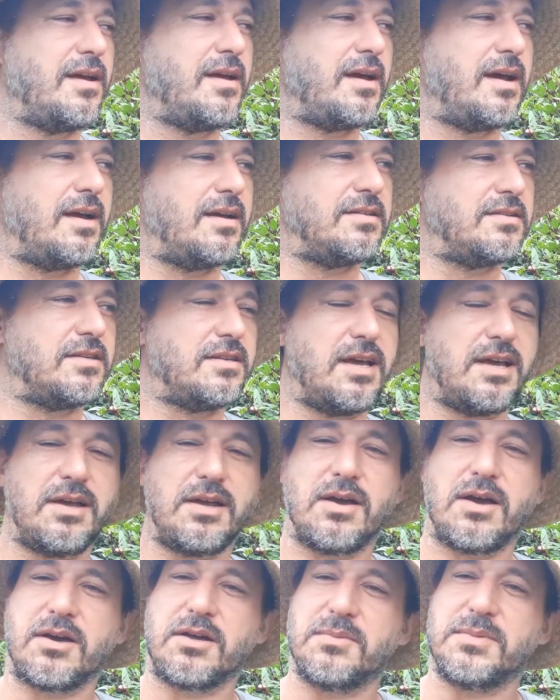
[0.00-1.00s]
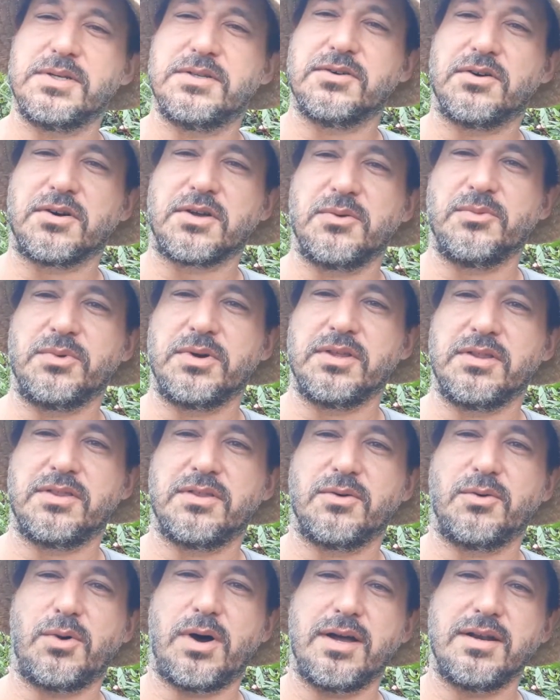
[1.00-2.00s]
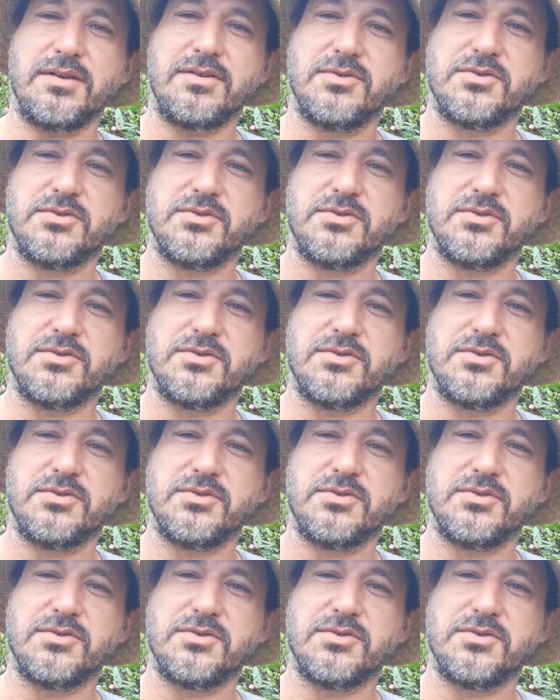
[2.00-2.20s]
and today I'm going to be talking with Juan,